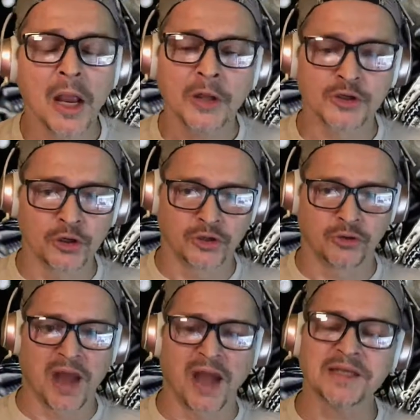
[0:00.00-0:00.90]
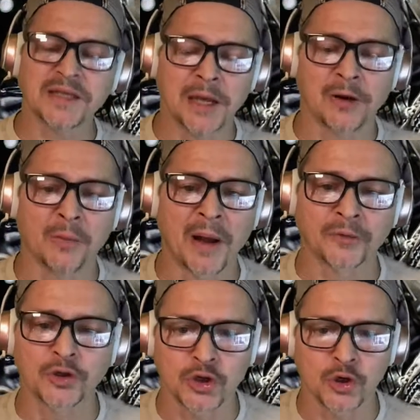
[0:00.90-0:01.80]
so did you guys hear about
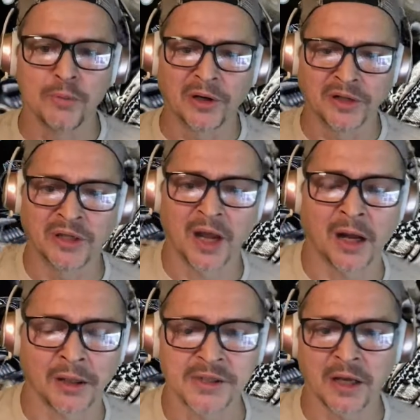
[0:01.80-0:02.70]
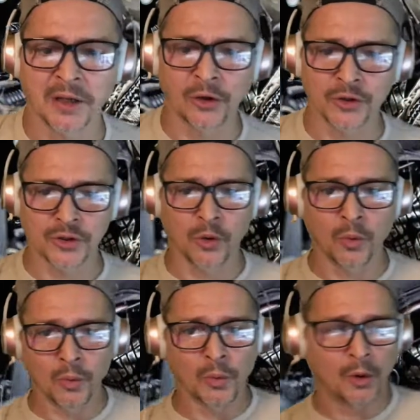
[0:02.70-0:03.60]
the two million dollars that you know
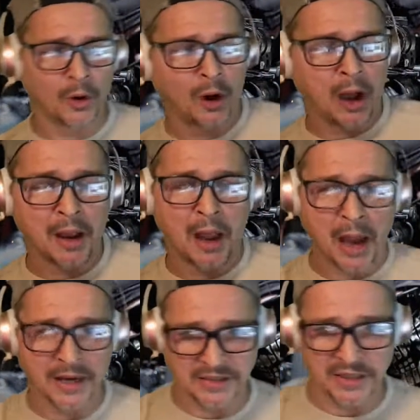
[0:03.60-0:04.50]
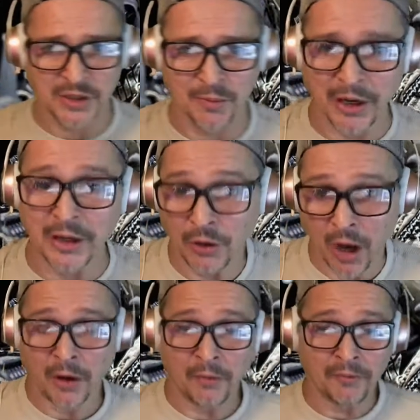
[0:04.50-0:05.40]
so uh, i i sent some money
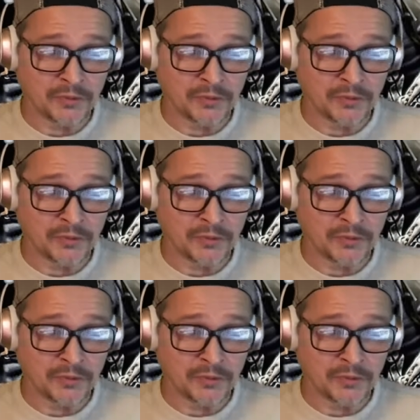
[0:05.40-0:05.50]
uh,